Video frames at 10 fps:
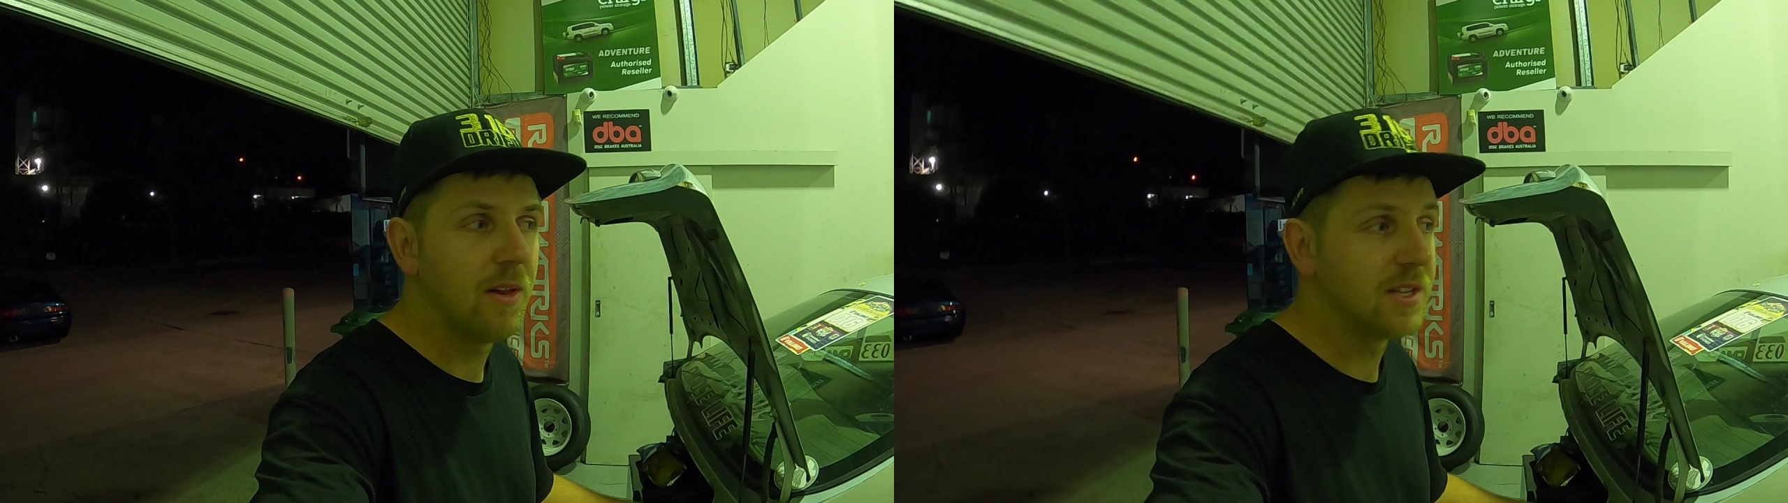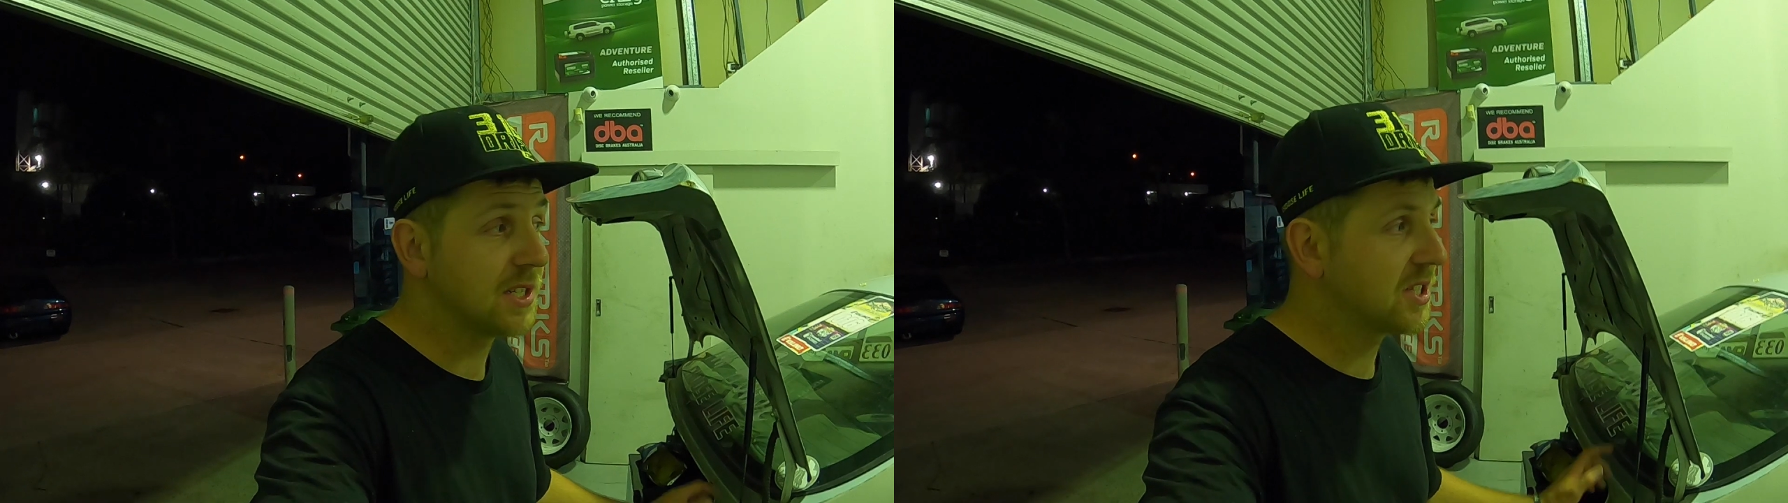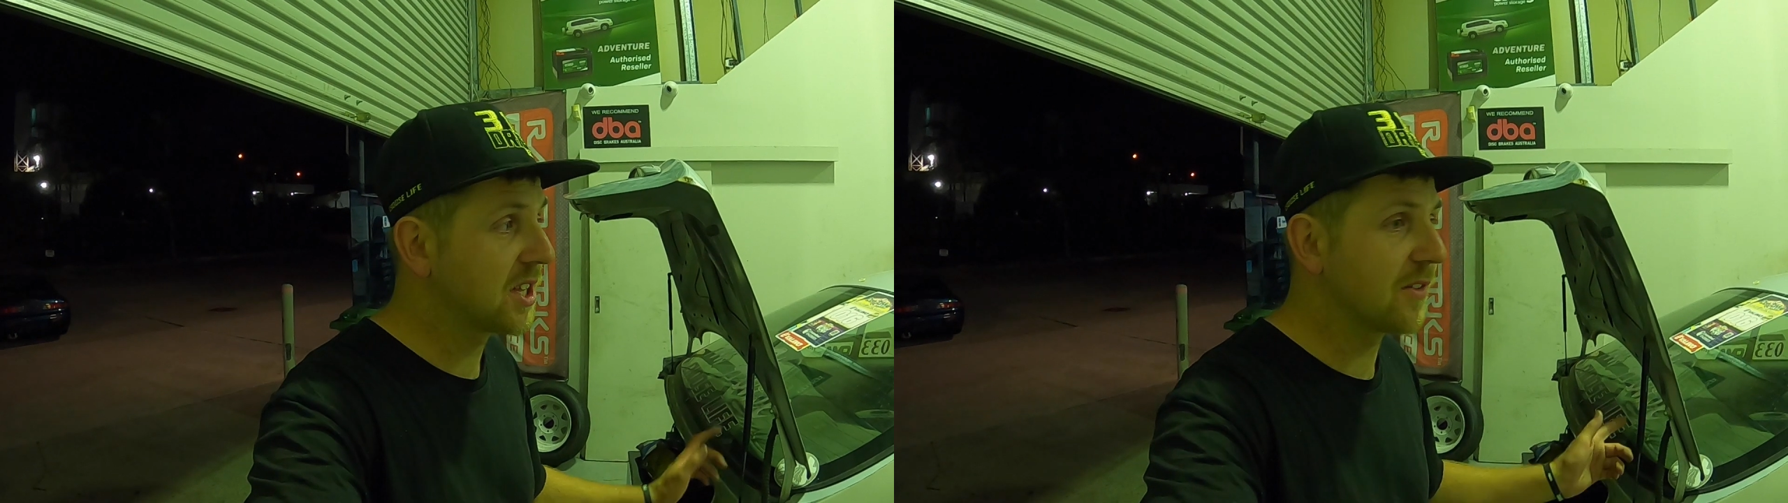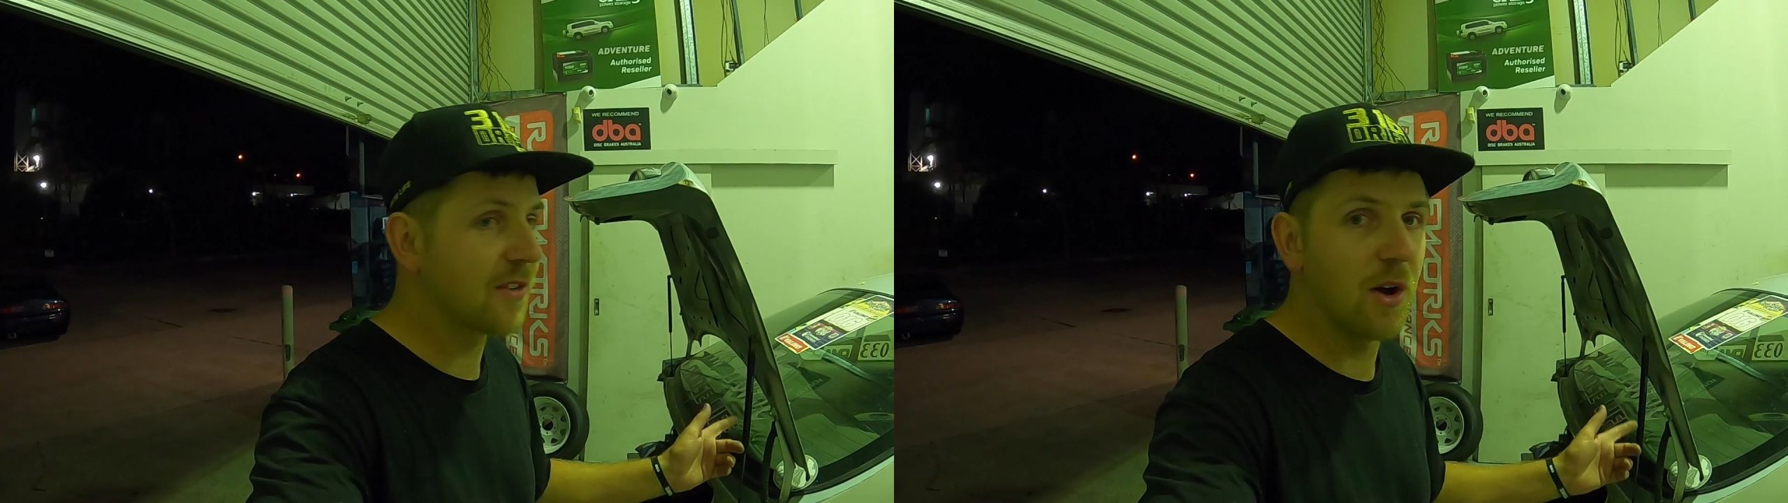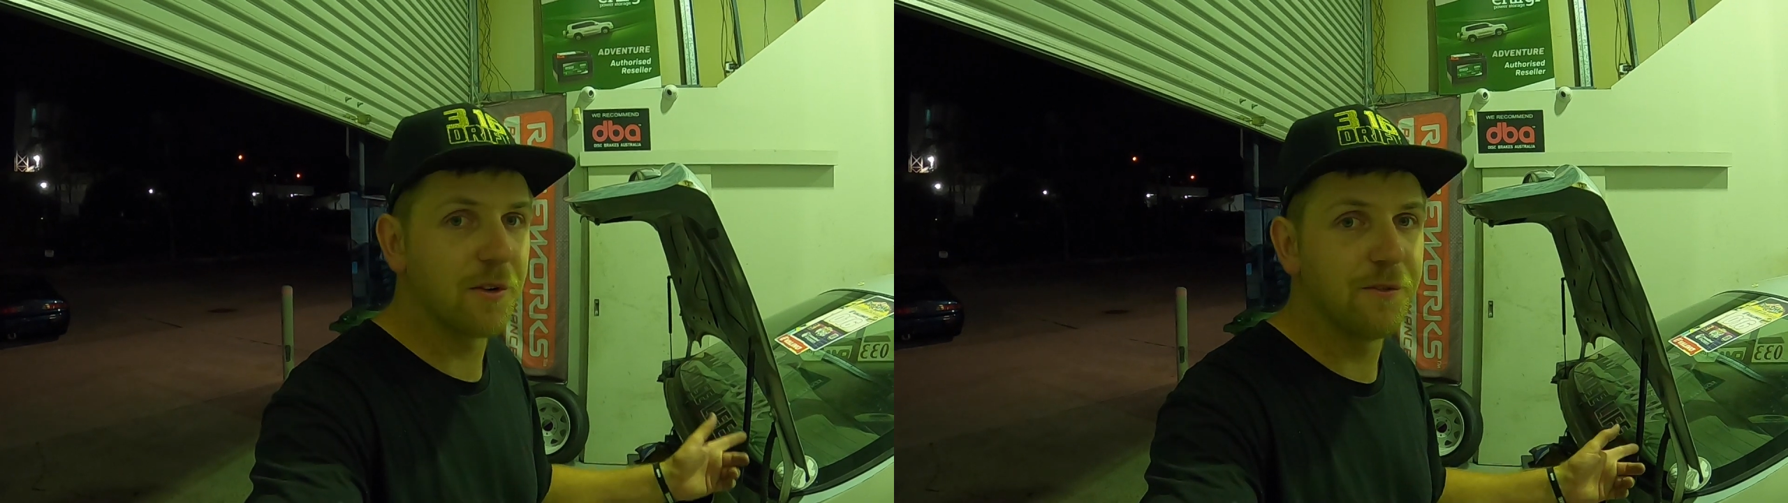So I was thinking of
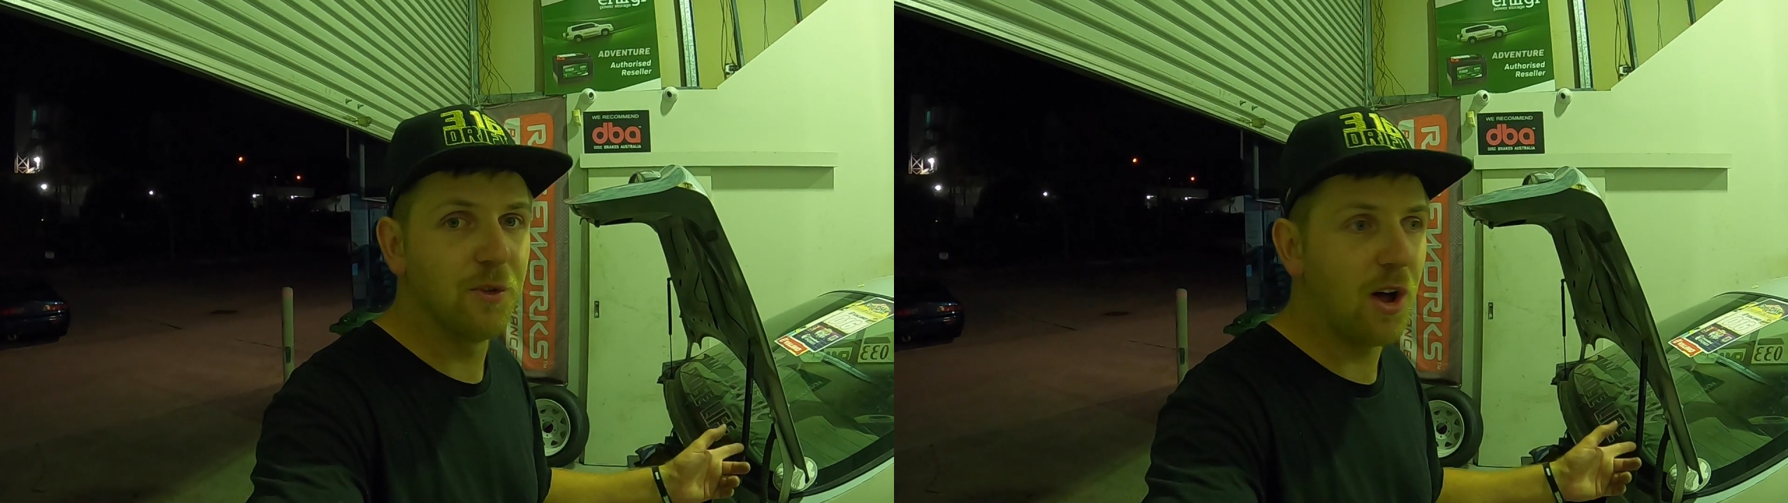going full